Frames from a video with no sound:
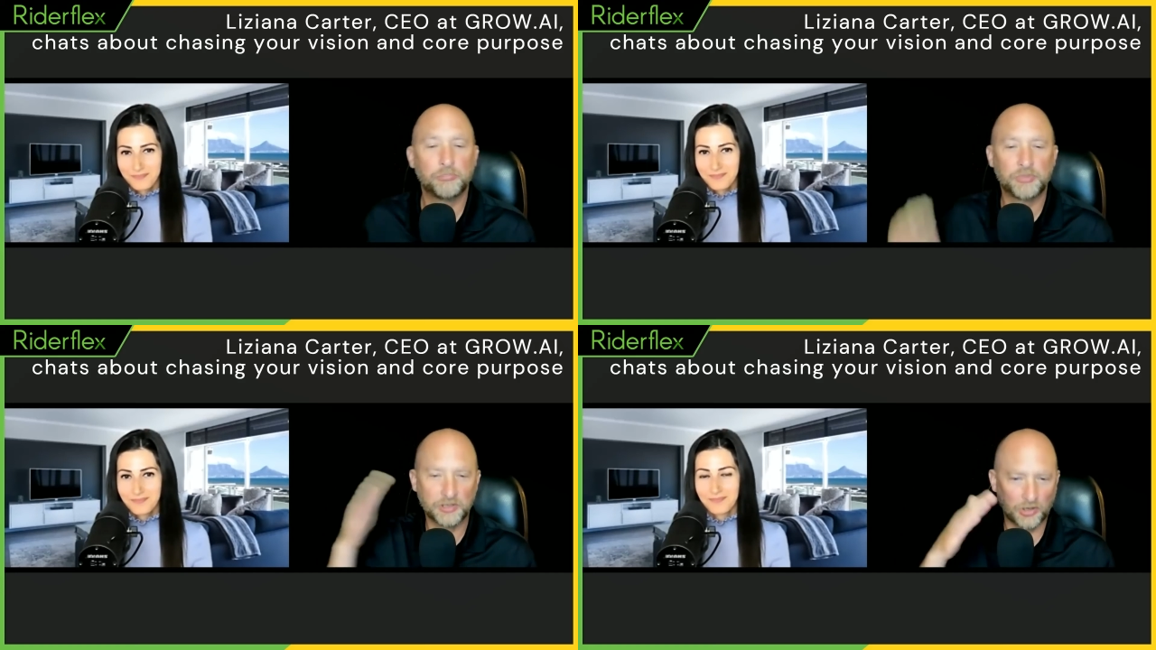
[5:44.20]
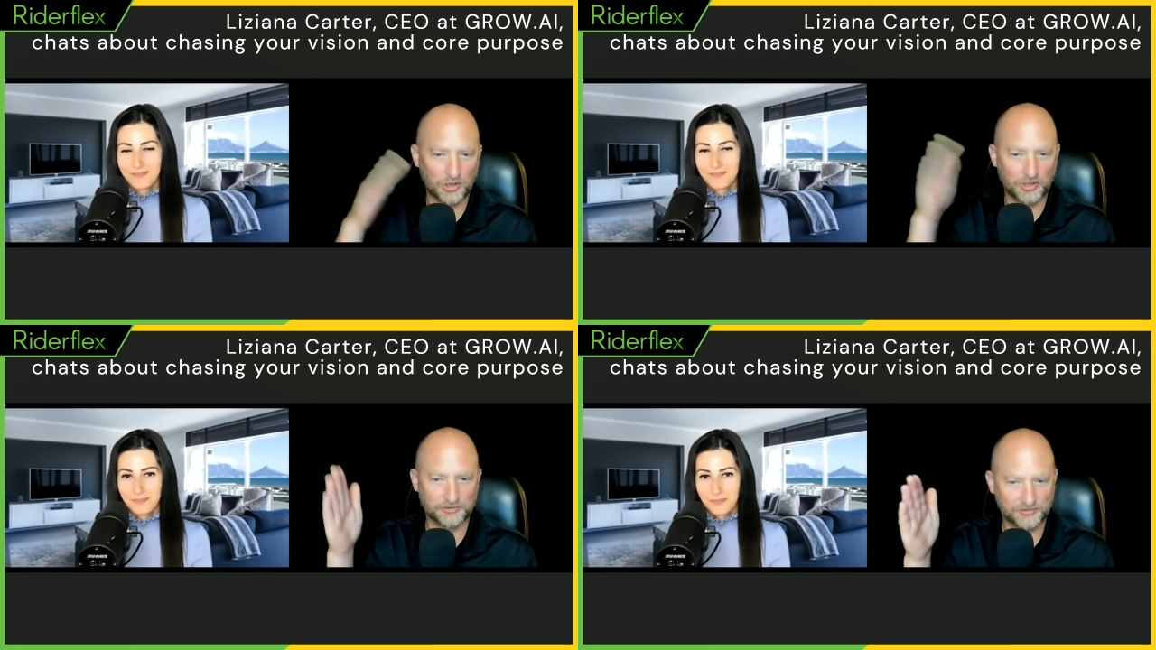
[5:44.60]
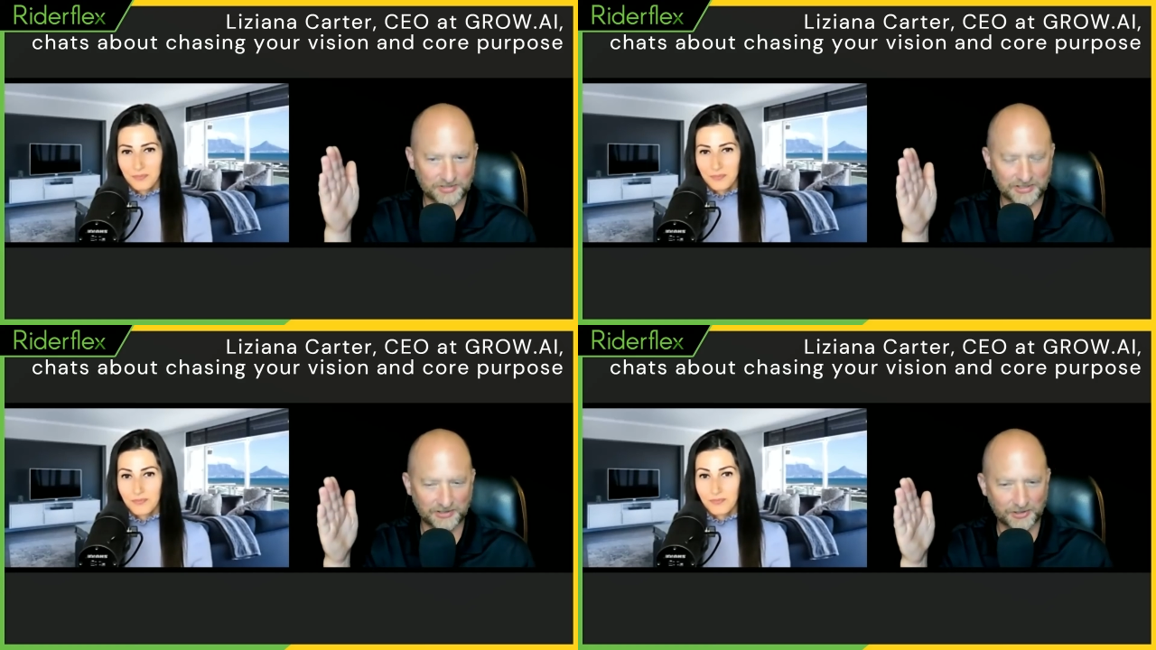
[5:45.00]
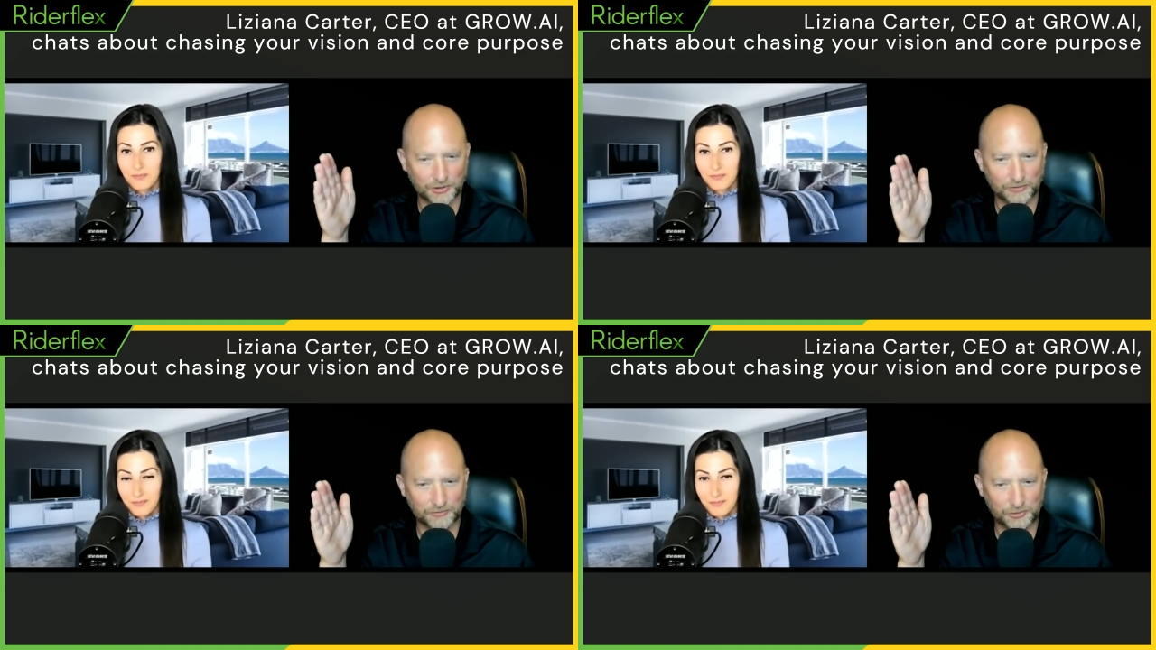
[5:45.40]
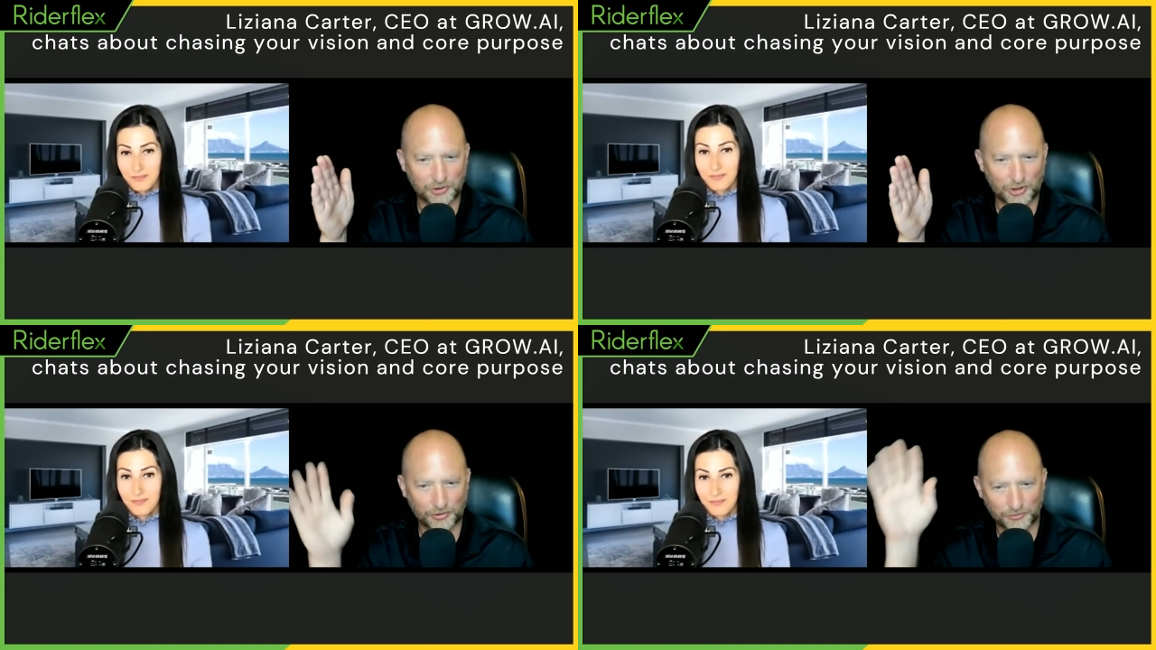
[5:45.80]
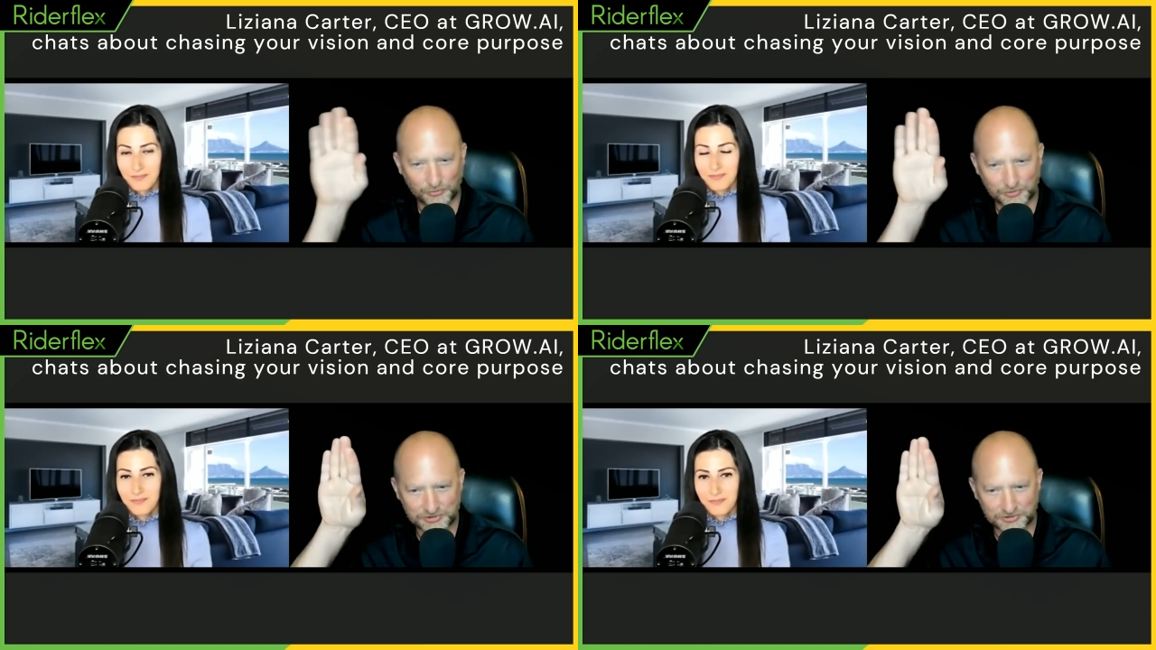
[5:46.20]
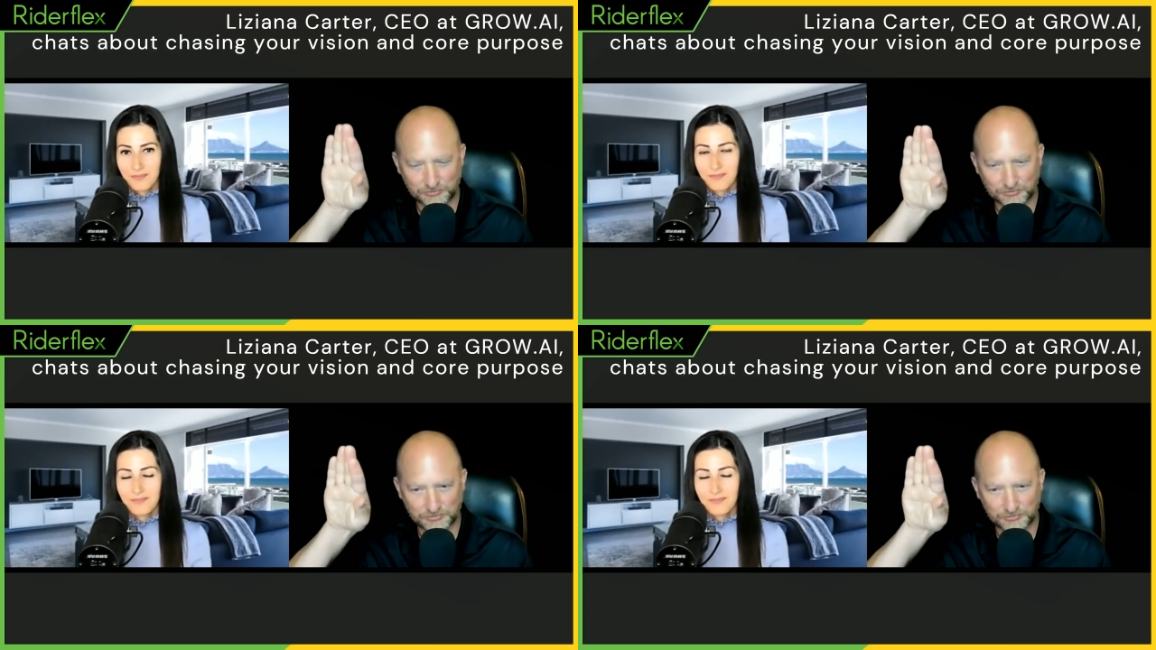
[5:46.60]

Speaker 1: beyond taking care of your daughter, which